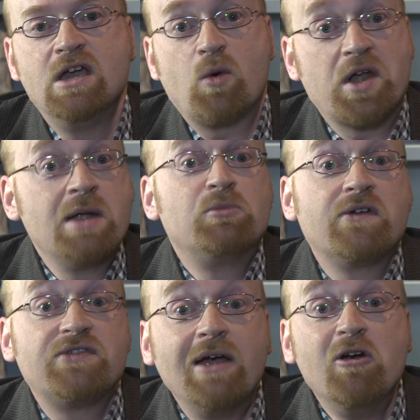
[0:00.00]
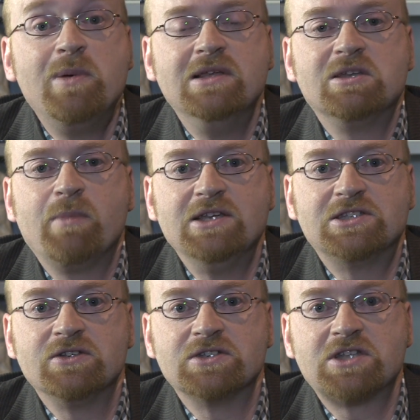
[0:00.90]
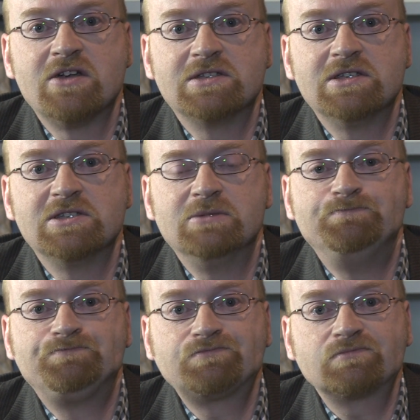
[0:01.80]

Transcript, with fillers: Quite a number of therapies are based on Stoicism.